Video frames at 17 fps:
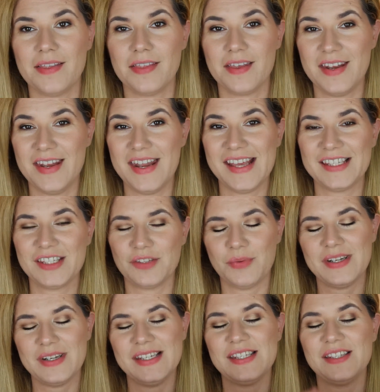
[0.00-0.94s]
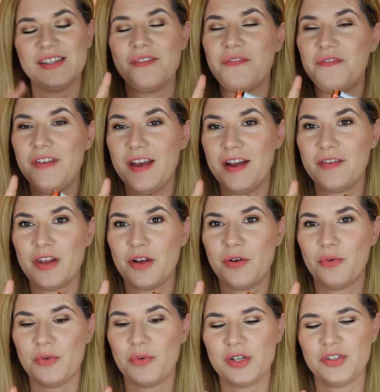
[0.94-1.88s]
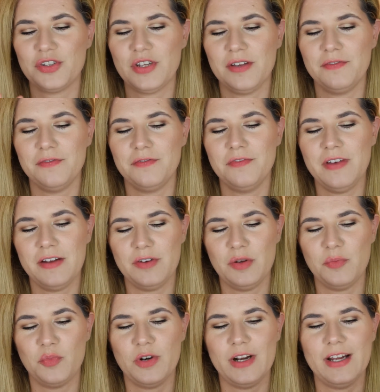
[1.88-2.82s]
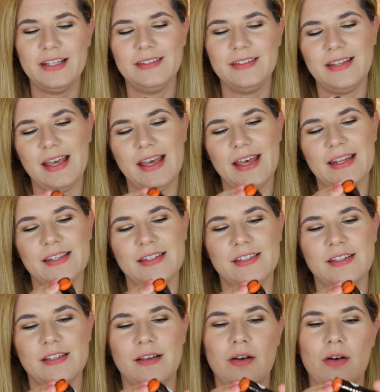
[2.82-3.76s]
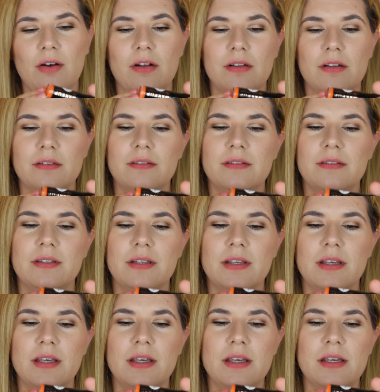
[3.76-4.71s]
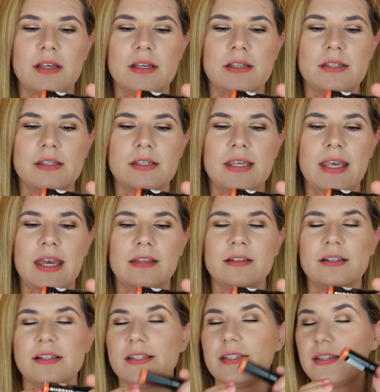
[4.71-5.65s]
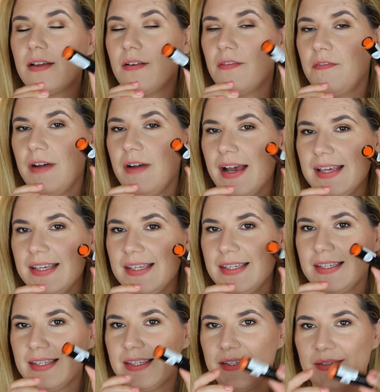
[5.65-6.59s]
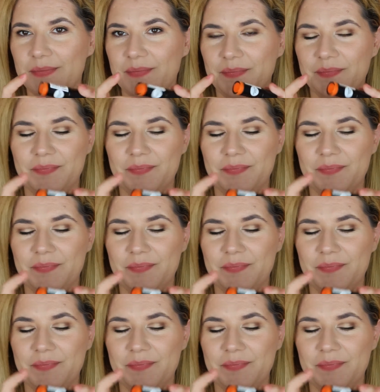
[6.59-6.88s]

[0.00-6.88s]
The next one is very orange and very bright, and it's called Scandalous Vice.